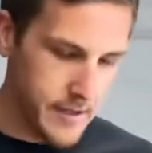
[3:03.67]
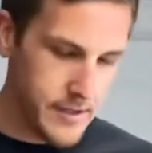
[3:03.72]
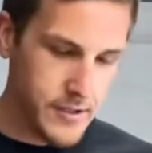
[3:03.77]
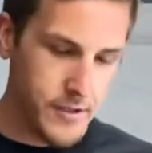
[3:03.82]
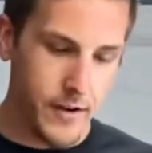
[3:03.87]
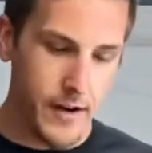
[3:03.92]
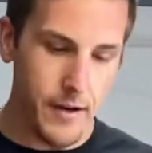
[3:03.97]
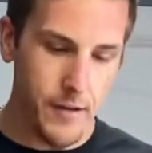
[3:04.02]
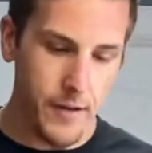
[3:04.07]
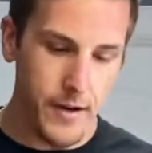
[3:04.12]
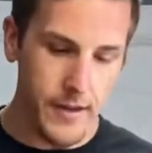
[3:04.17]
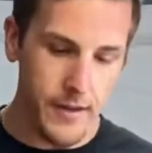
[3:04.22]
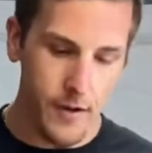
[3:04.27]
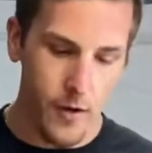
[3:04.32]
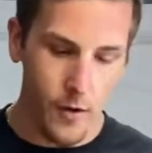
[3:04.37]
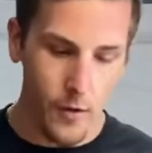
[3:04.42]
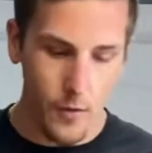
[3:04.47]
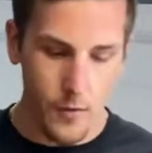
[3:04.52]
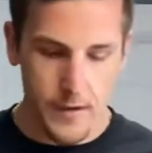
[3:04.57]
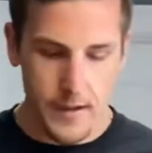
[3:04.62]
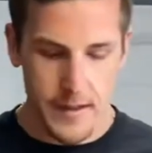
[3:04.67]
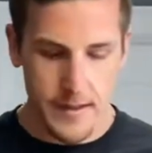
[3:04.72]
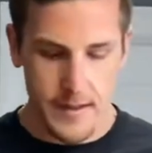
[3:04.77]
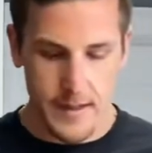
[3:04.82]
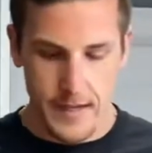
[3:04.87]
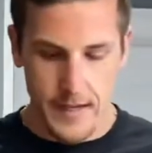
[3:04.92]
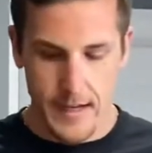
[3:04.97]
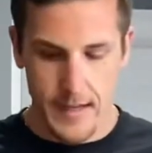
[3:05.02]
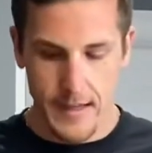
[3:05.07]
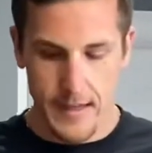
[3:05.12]
So anyway, the only
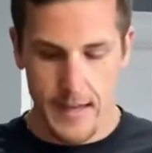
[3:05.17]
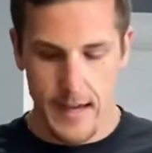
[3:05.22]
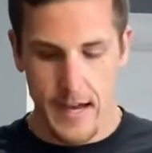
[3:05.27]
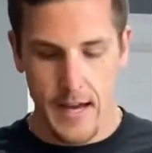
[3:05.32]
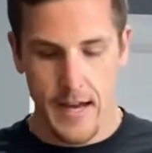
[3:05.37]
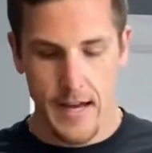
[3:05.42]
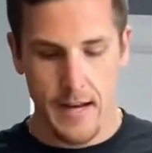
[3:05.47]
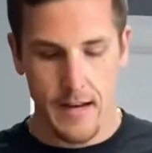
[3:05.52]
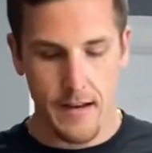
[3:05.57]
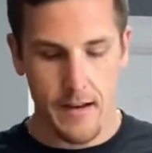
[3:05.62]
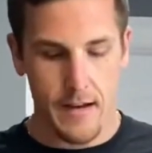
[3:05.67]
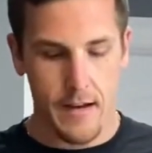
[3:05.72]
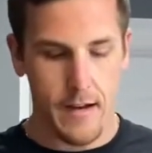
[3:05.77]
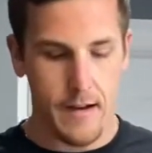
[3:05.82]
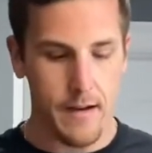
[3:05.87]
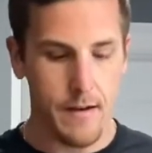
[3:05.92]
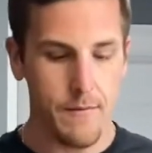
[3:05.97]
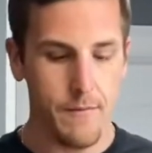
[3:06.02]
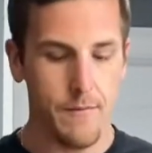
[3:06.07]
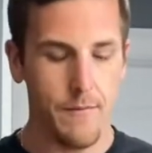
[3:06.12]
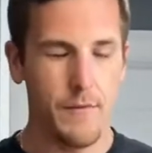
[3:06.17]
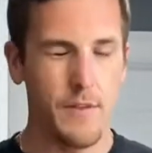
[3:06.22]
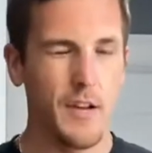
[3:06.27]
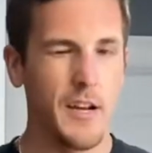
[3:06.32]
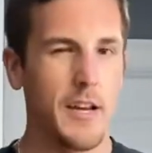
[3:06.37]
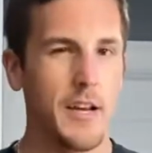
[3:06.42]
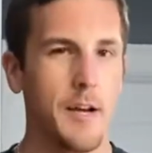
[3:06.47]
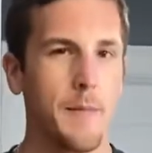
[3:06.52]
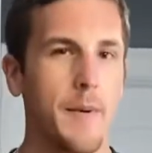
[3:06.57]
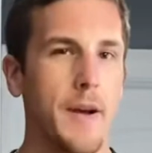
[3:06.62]
thing that uh,
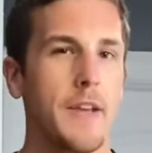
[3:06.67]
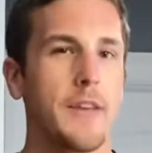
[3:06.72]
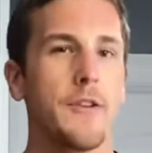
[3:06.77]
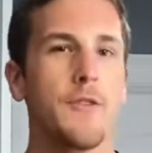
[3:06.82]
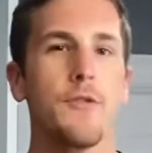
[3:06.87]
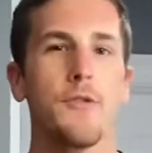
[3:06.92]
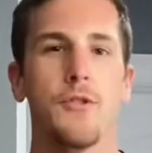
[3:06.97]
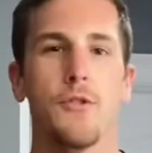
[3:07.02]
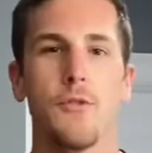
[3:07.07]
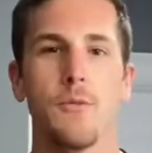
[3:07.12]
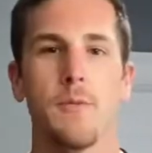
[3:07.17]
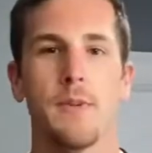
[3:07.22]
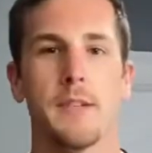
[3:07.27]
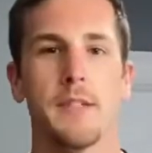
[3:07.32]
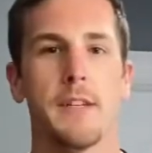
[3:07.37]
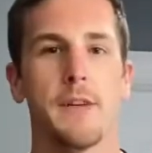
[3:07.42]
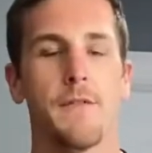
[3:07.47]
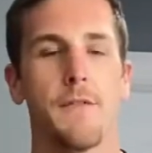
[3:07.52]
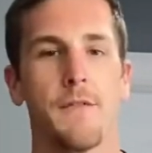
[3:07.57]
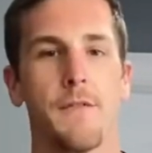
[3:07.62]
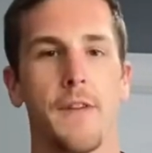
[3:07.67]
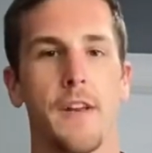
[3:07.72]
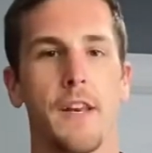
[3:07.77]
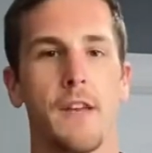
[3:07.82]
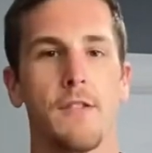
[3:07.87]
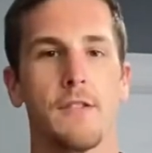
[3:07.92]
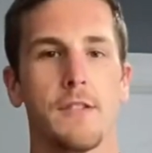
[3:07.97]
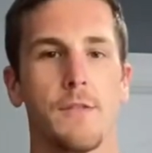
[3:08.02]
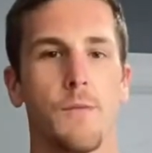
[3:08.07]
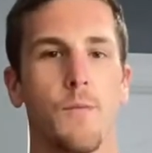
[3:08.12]
looking up on YouTube and different
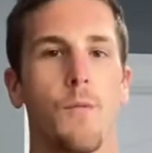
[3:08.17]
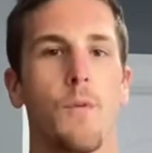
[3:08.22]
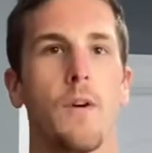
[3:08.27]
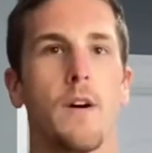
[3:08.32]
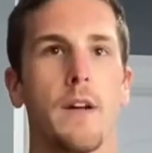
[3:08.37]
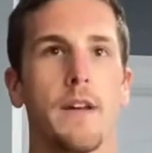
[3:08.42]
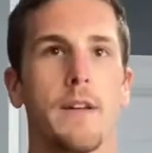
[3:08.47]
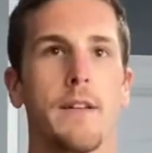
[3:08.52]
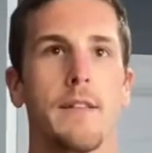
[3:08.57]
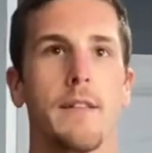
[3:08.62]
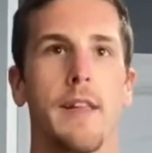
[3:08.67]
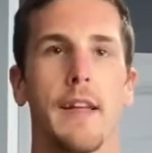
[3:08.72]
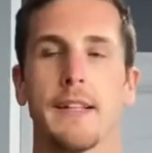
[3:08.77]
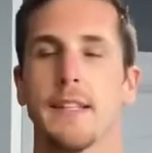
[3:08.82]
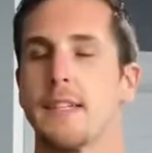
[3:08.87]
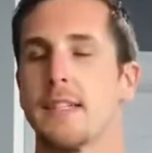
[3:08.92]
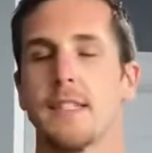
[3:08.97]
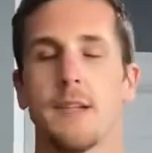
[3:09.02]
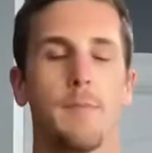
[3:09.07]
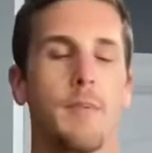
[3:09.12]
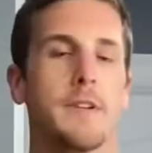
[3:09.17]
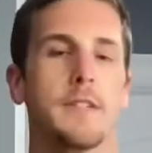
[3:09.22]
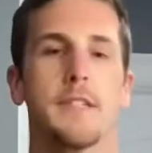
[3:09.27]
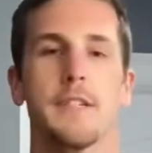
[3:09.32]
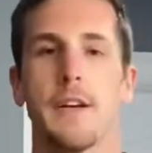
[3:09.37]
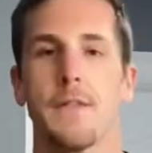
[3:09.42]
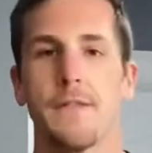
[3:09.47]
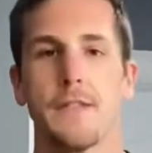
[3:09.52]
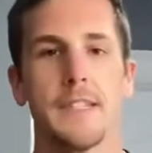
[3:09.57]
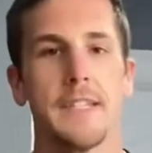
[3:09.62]
videos of what like there's a bunch of
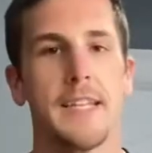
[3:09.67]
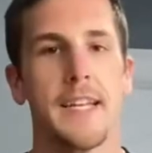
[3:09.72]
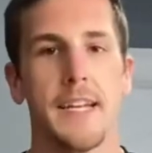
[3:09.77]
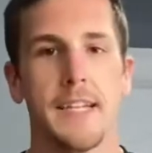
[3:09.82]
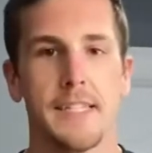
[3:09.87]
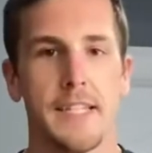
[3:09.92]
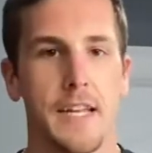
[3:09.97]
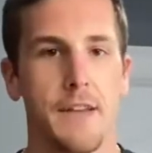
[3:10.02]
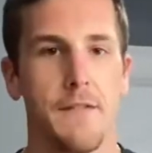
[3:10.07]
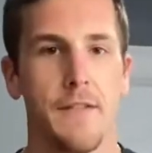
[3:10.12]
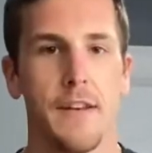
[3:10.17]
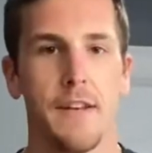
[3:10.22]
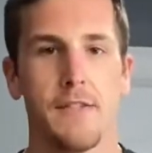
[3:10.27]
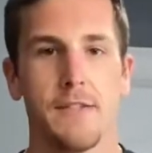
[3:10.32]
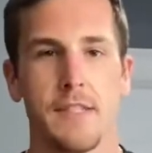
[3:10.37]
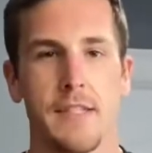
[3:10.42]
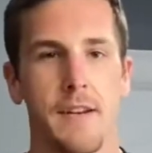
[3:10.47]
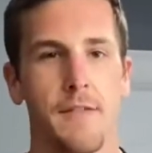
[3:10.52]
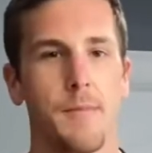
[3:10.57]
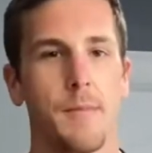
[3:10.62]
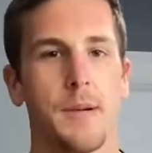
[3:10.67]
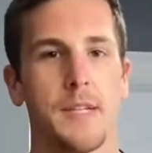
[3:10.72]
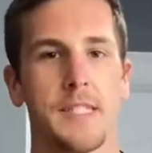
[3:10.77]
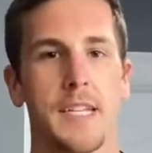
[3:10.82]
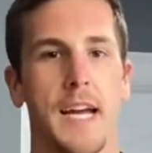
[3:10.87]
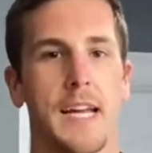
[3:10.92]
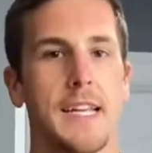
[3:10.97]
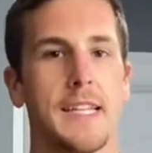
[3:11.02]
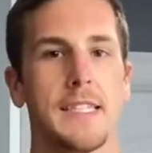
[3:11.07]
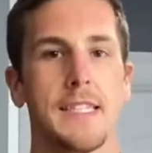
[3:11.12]
different TSA videos and everybody's
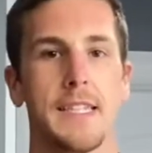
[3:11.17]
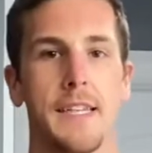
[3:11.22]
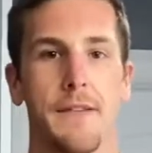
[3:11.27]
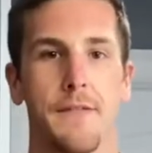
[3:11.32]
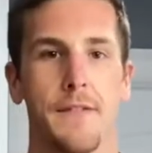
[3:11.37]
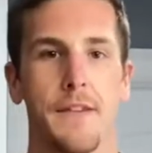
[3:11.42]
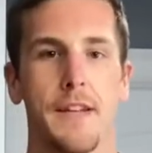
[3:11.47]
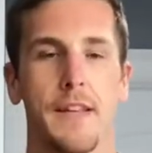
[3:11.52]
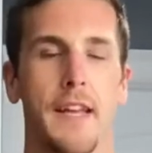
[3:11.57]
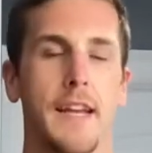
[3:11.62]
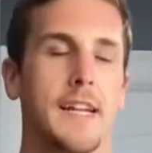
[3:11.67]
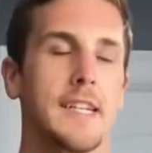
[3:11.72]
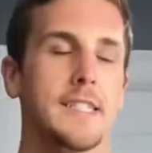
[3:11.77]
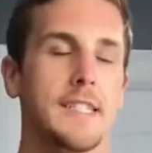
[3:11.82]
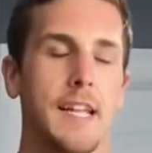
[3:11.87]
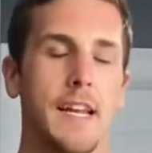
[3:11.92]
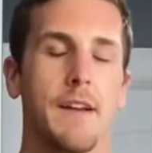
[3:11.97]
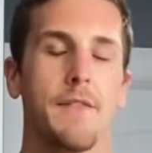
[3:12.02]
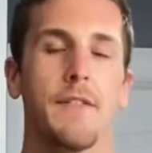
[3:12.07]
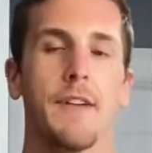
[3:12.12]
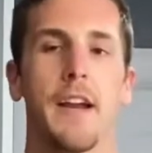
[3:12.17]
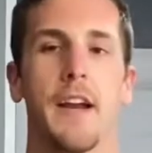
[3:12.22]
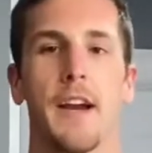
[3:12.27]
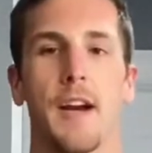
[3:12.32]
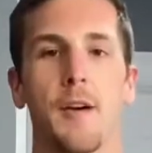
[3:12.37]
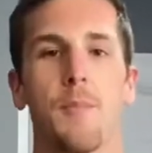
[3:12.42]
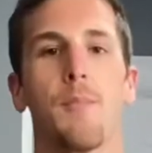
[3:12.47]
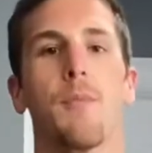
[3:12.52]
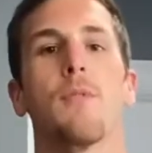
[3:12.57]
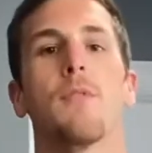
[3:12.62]
kind of different. And like I said, every
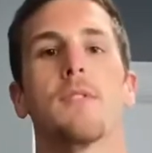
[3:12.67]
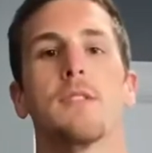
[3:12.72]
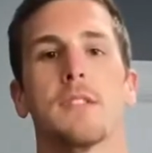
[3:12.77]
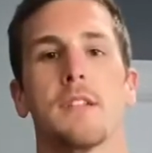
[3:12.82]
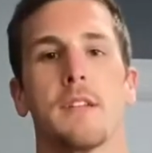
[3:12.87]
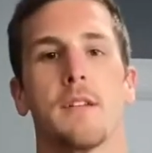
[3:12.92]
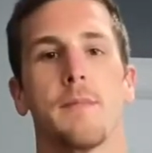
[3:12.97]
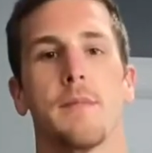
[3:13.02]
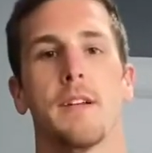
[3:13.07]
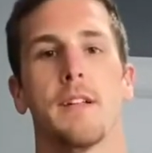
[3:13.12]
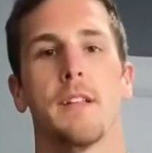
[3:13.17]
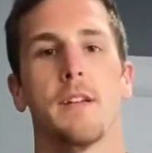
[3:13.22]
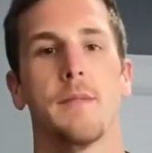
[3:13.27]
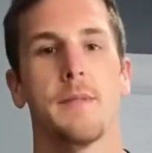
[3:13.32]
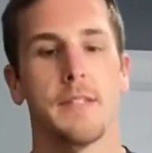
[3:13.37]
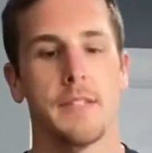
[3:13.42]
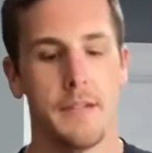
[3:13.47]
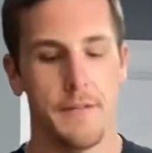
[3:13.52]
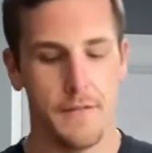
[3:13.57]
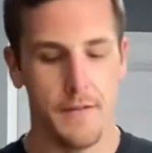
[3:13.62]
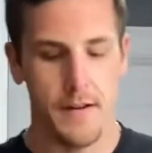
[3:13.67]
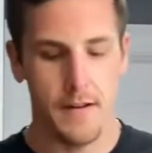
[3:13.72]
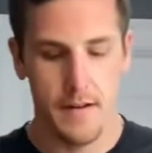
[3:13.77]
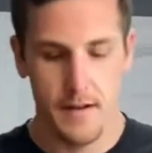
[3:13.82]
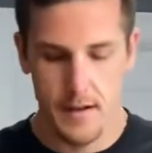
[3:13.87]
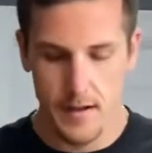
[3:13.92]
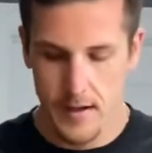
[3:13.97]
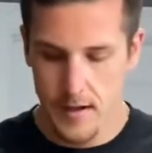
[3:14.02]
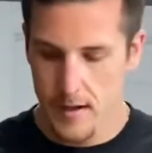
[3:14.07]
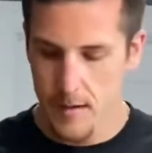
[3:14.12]
airport's going to be a little bit different.
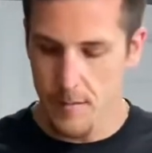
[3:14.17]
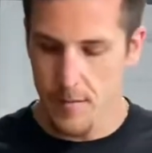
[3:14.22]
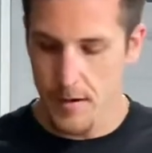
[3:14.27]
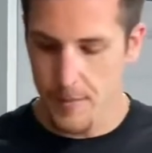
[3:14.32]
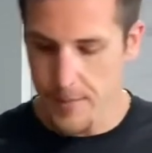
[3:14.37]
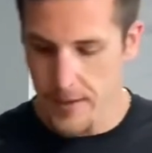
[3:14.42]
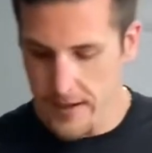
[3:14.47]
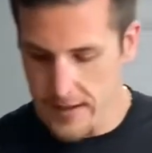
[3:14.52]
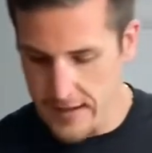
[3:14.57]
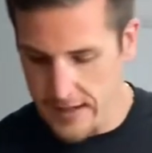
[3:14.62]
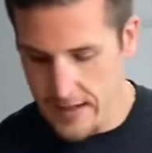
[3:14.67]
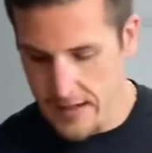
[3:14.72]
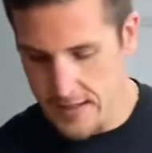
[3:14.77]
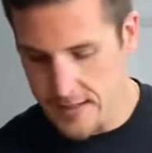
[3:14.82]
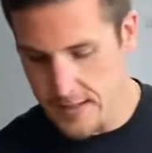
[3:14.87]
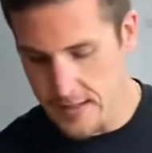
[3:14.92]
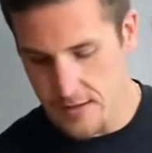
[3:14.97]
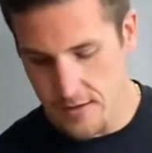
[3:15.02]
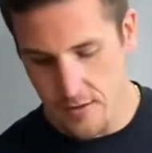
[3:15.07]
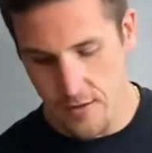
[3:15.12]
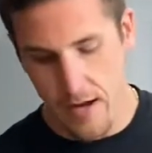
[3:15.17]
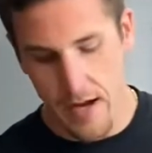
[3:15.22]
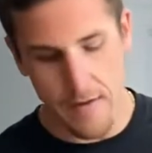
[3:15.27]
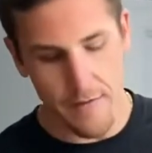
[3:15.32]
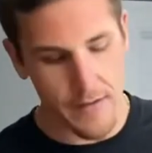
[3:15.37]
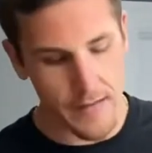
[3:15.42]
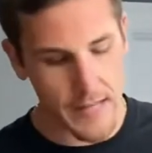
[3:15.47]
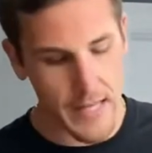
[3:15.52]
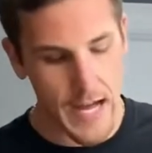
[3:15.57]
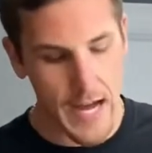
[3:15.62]
But a big thing is you have
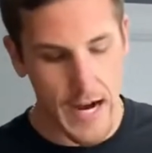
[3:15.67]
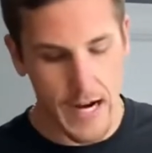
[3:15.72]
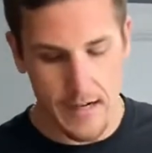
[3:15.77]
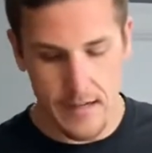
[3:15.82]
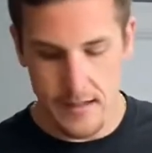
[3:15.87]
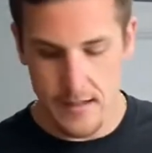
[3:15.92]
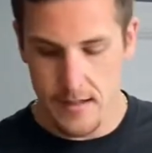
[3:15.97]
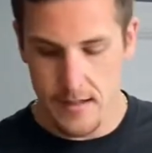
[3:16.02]
it locked.